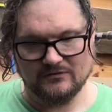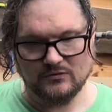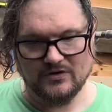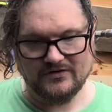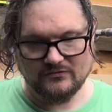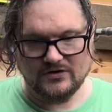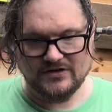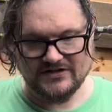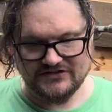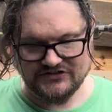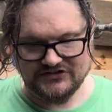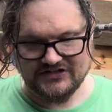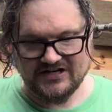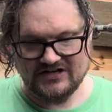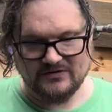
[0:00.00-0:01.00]
One was,
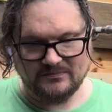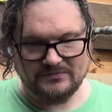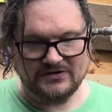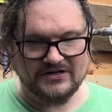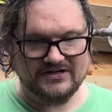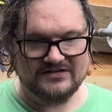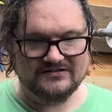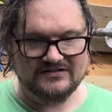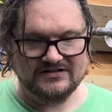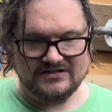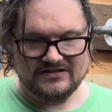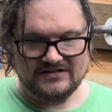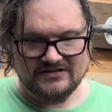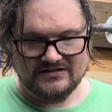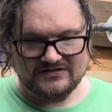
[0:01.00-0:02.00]
can you put
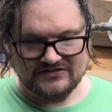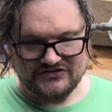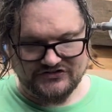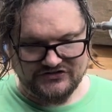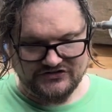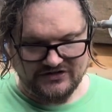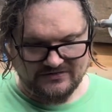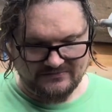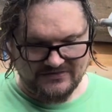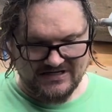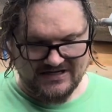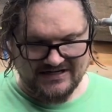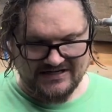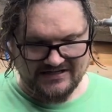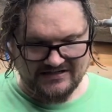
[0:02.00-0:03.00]
some
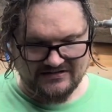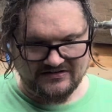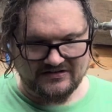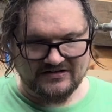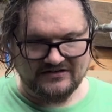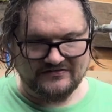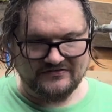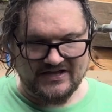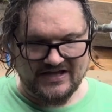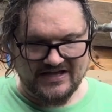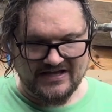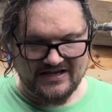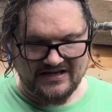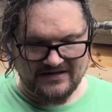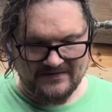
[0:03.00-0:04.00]
kind of
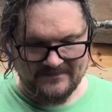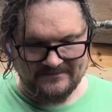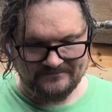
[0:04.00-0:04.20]
a